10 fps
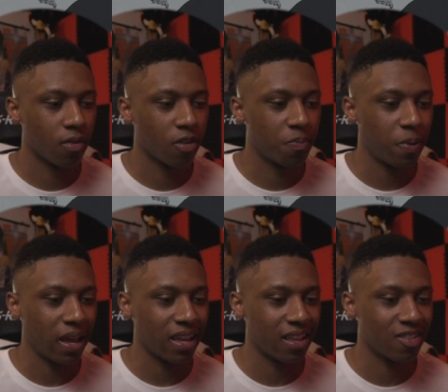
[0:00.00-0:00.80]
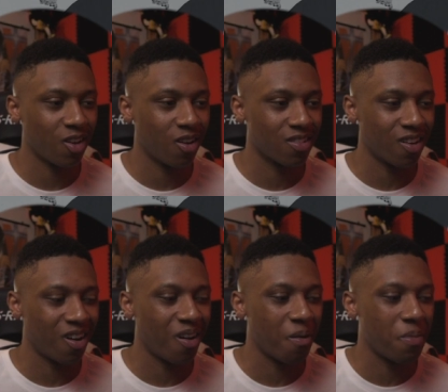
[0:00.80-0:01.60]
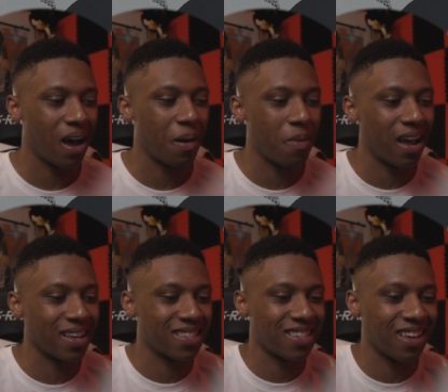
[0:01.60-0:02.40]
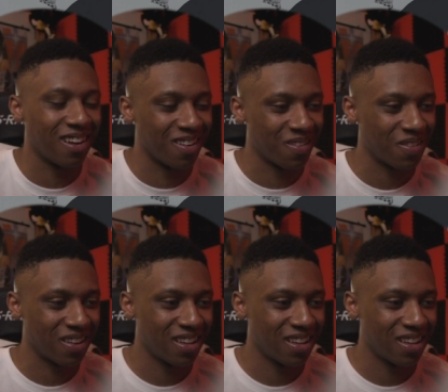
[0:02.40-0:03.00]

Spike and toss all by myself.